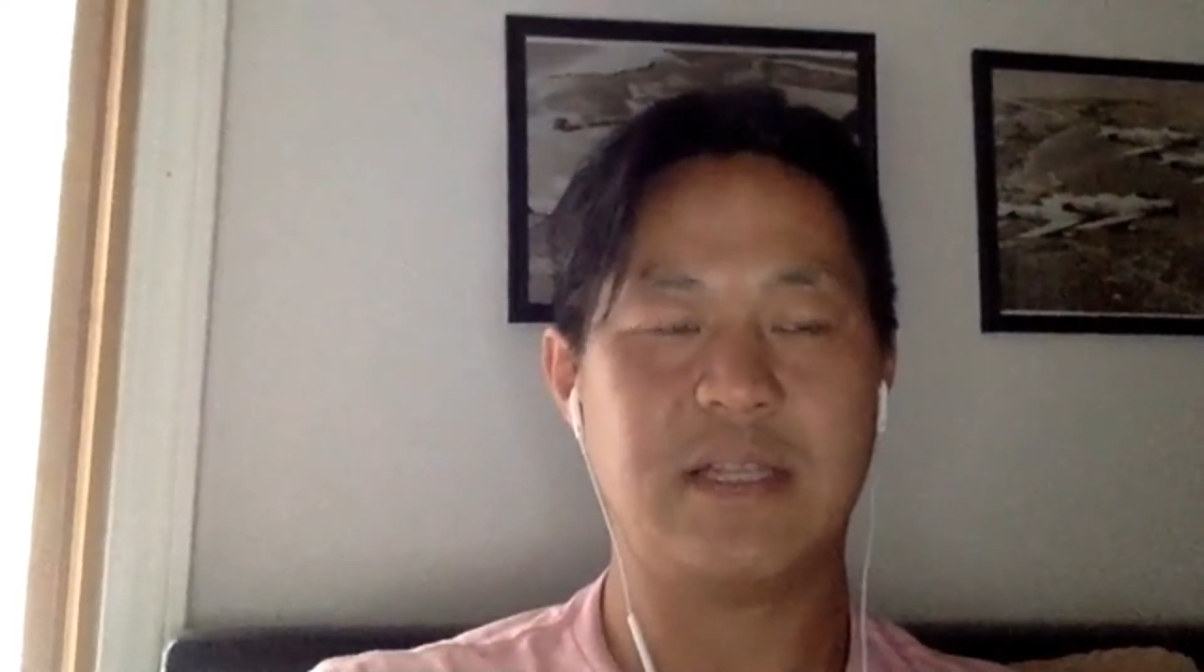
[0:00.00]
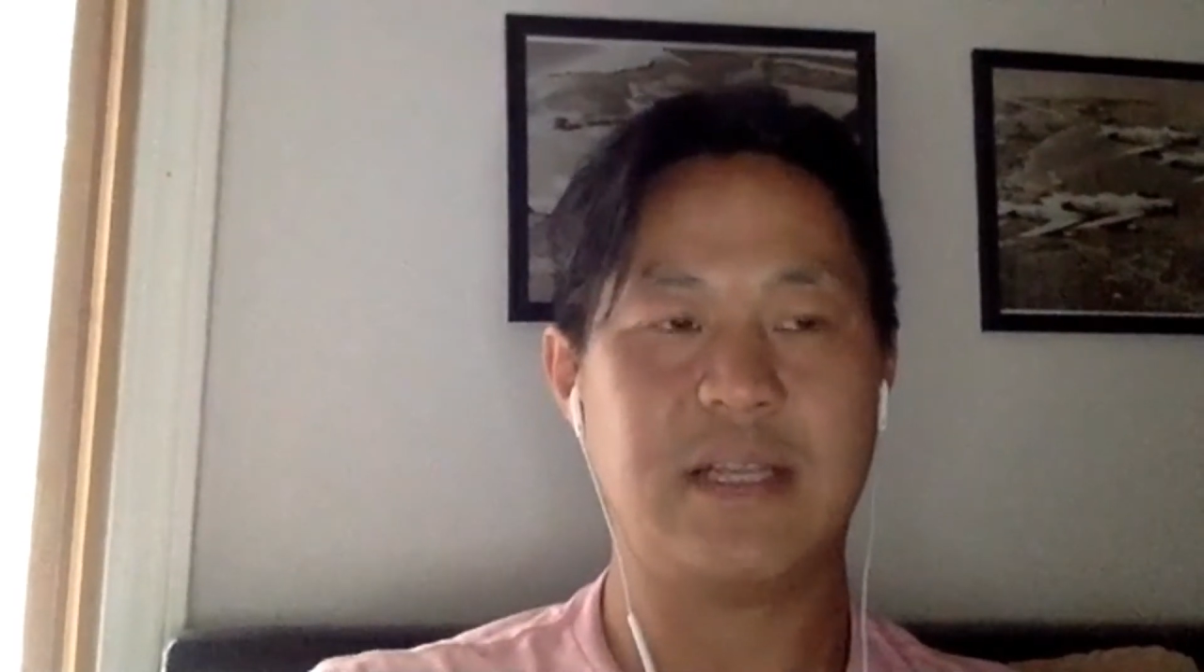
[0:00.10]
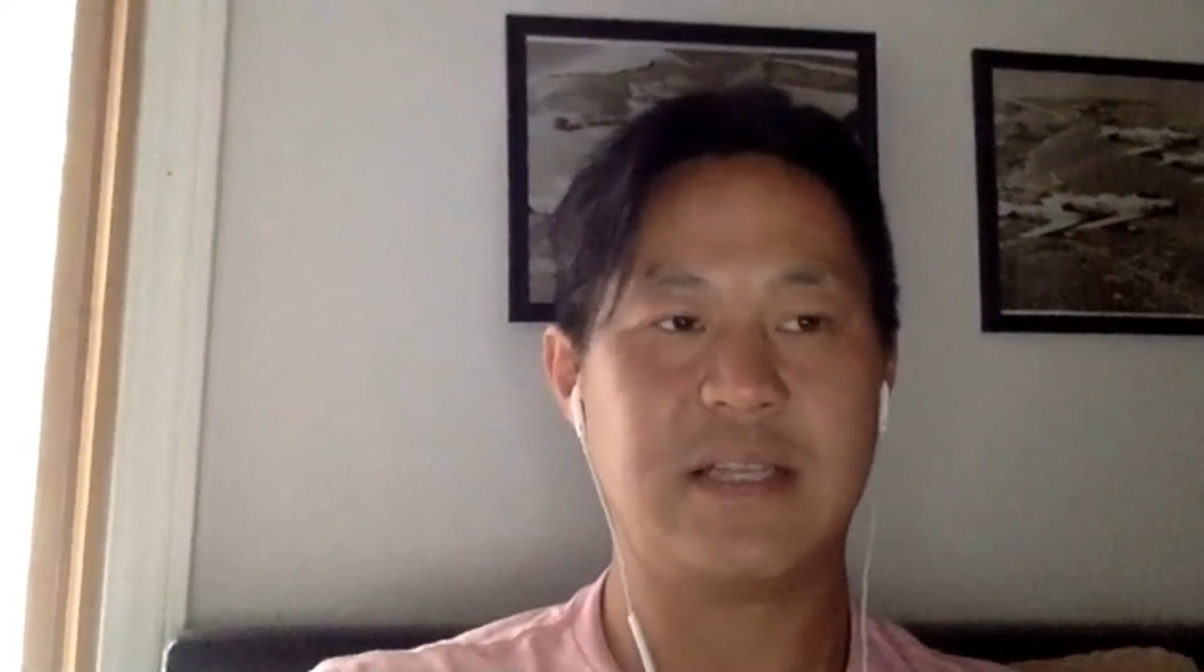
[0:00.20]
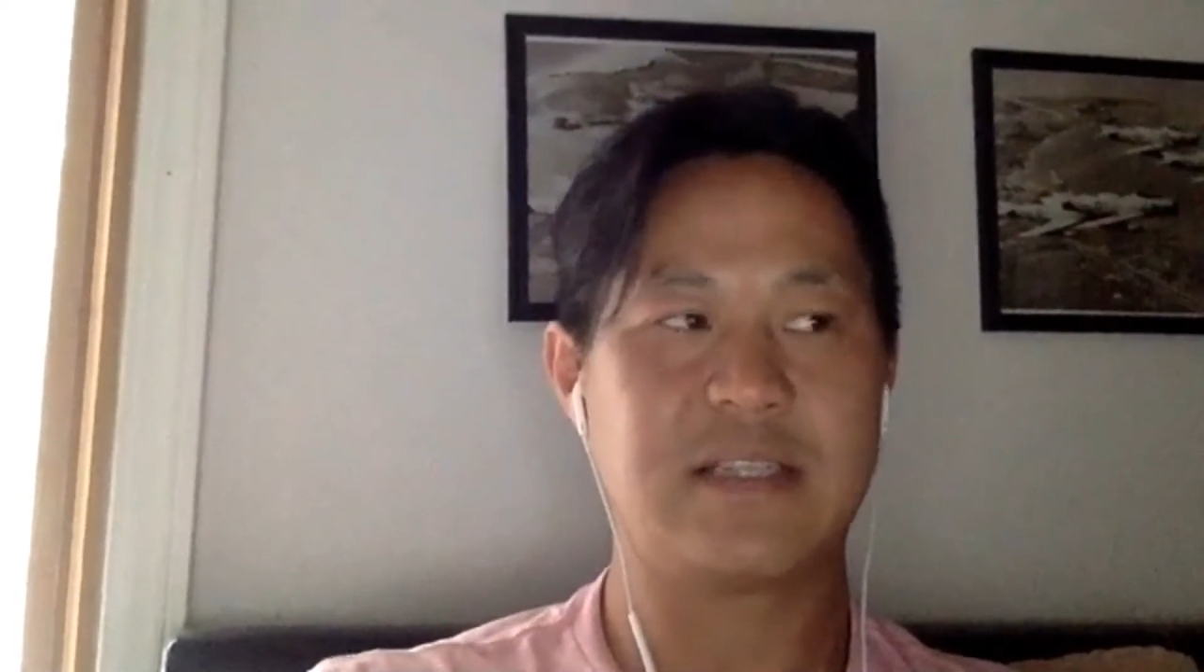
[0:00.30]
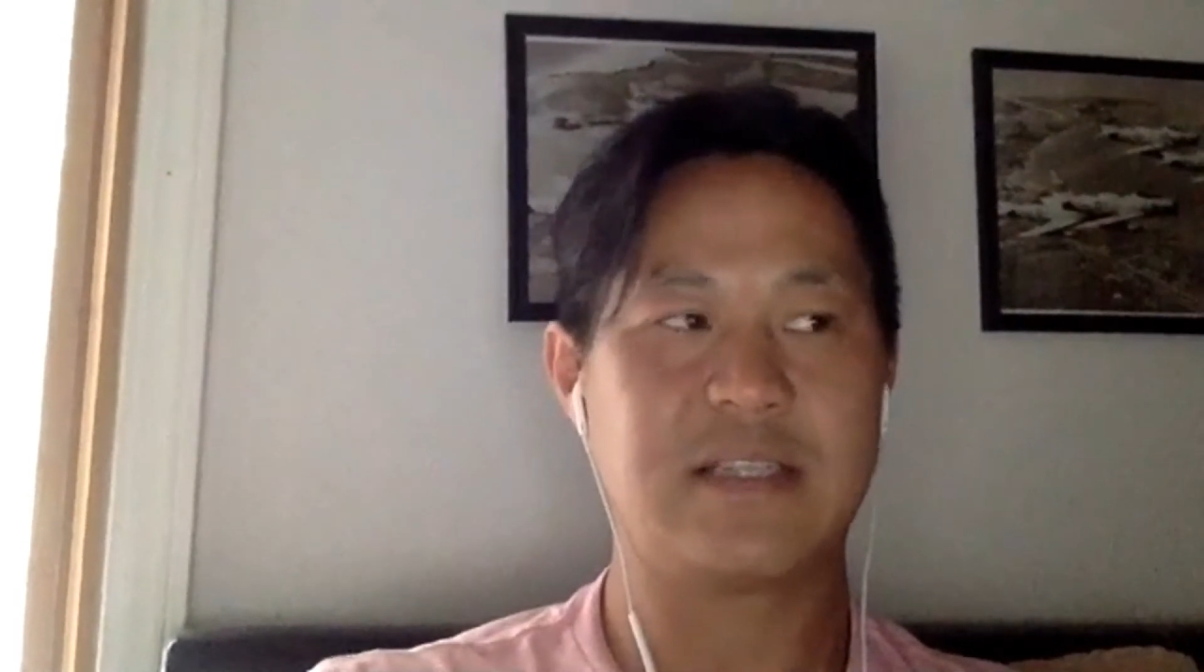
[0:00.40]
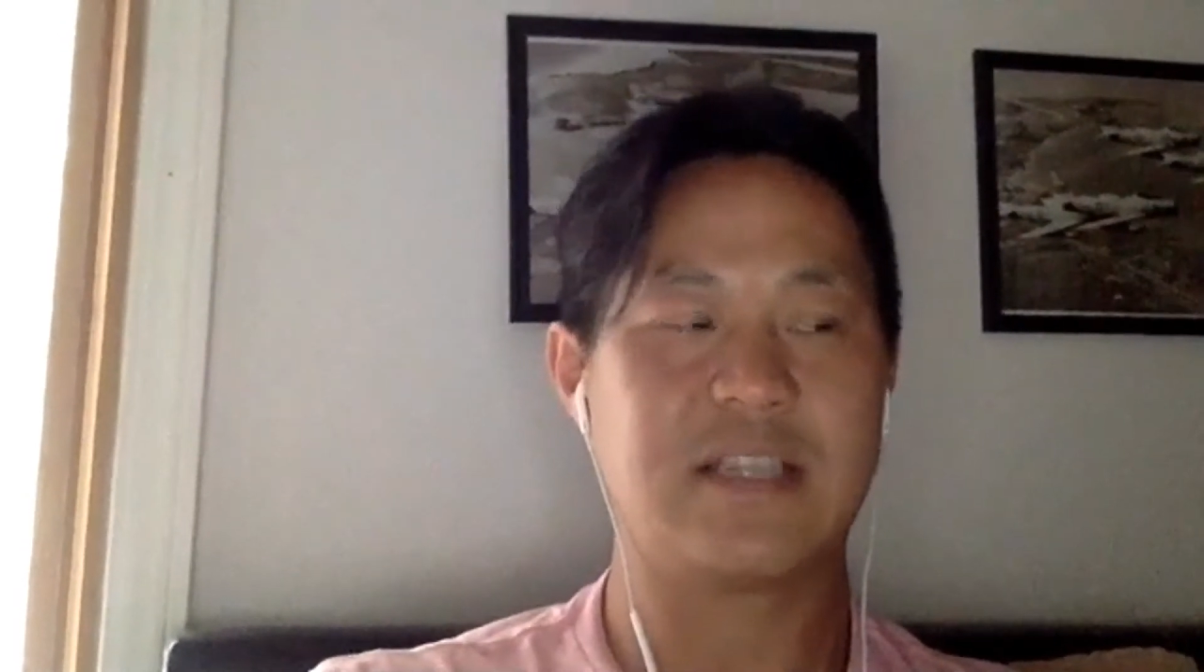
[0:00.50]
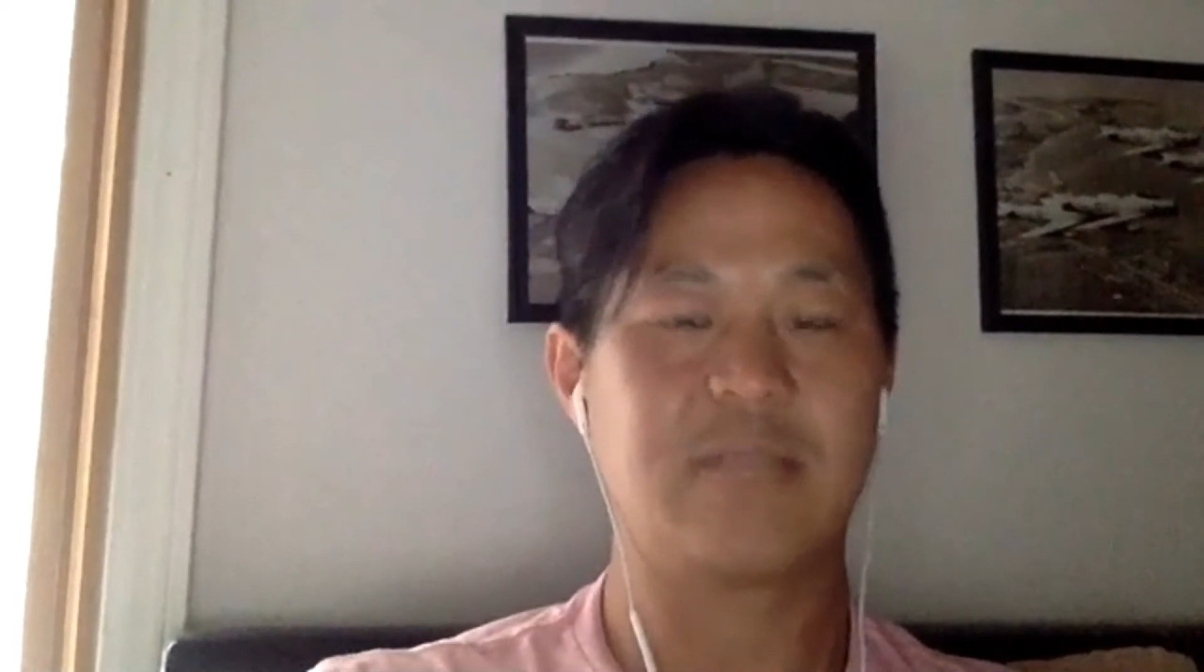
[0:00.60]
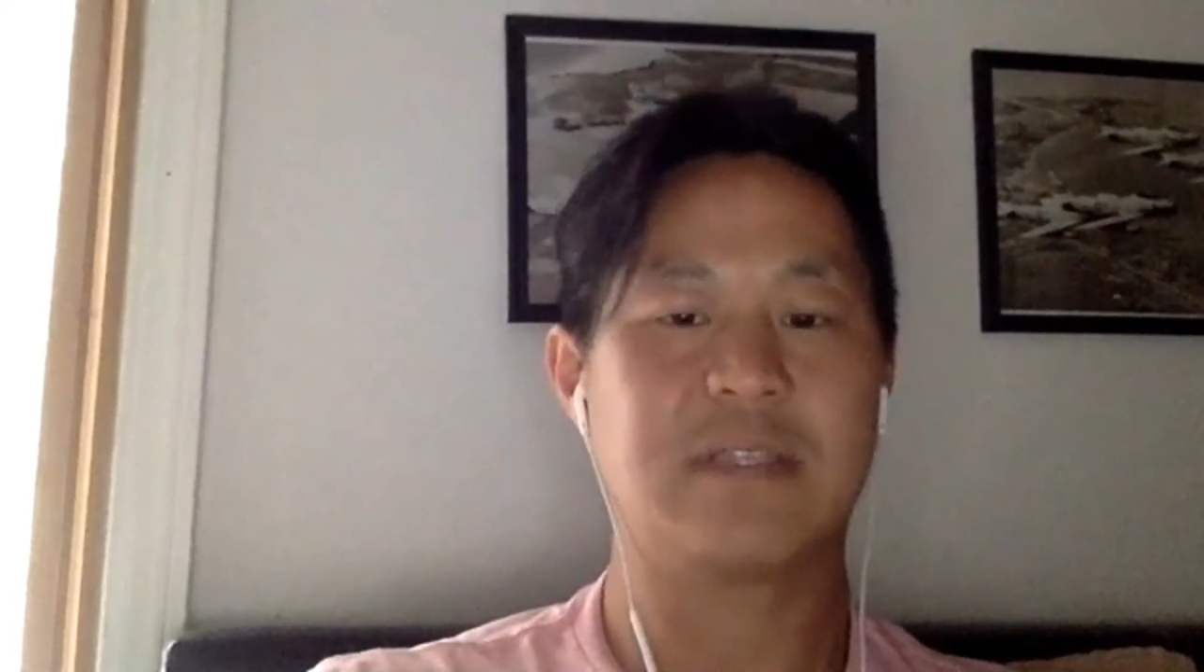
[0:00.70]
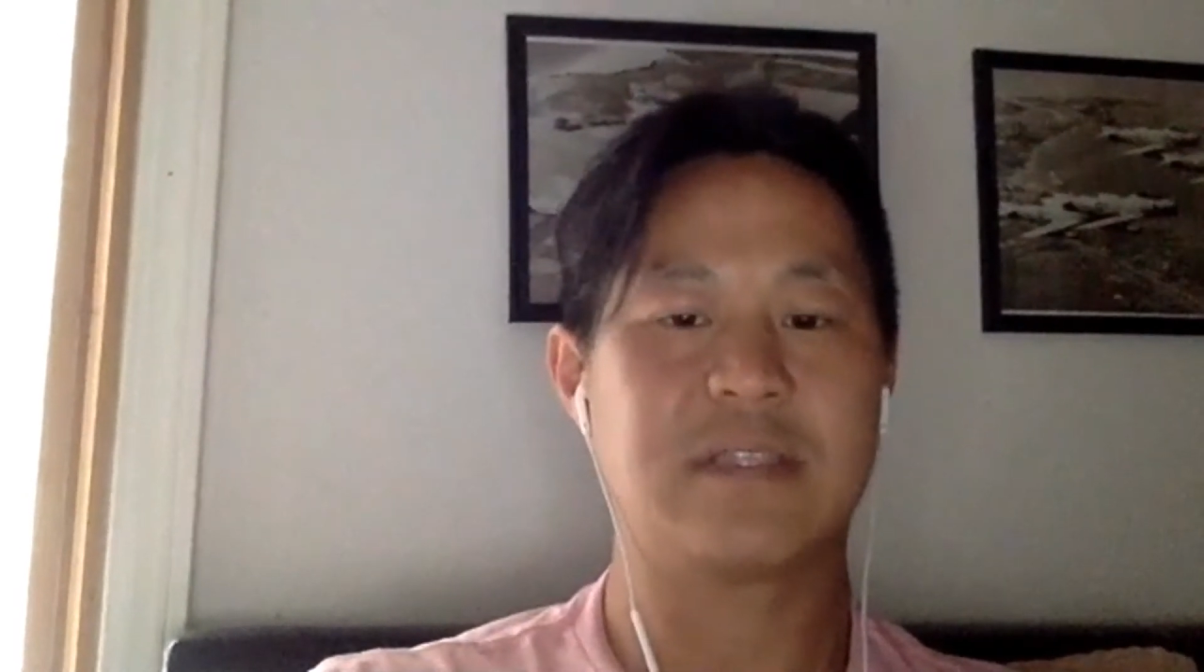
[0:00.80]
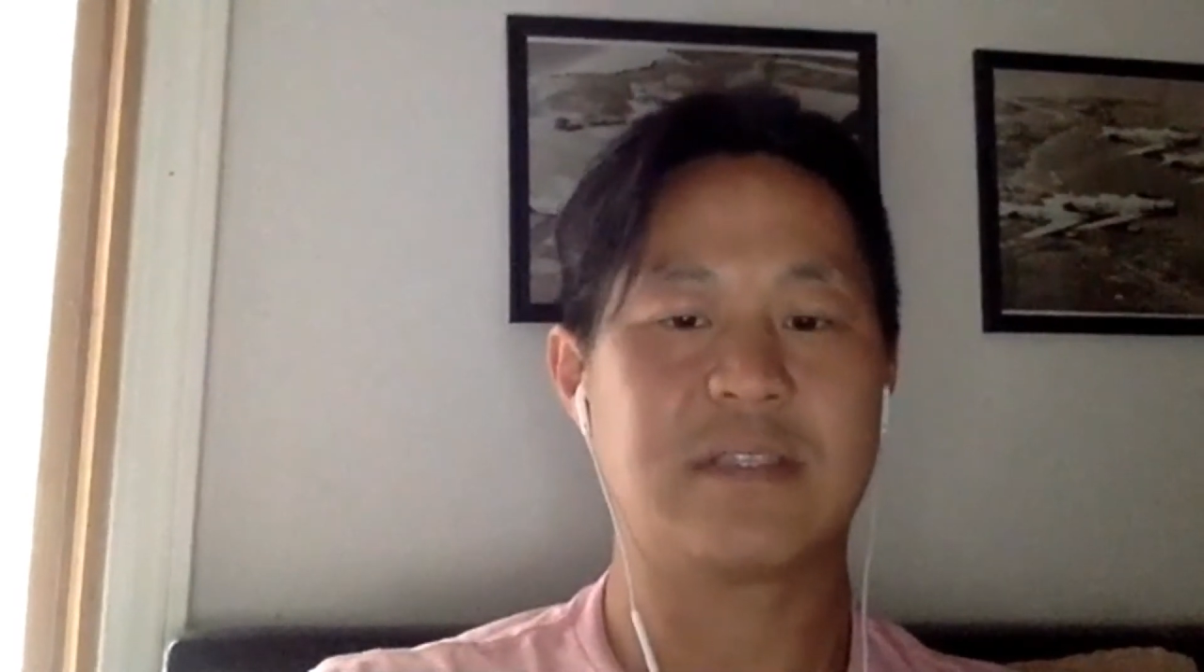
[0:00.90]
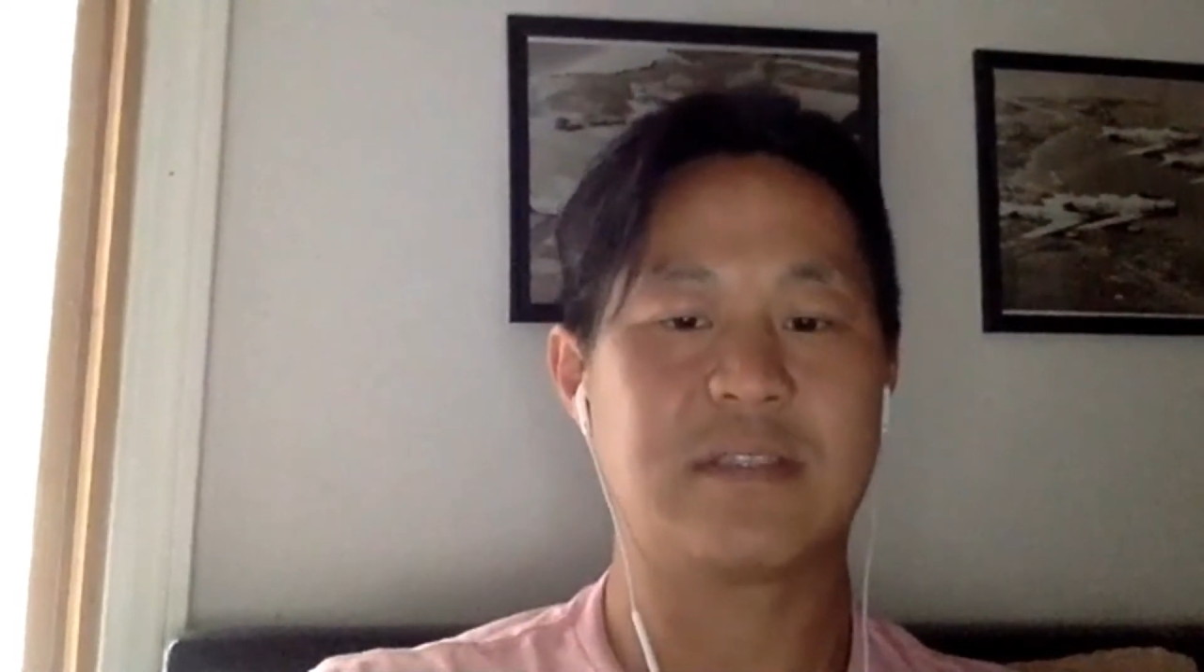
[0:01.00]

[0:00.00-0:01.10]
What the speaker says: like 6 months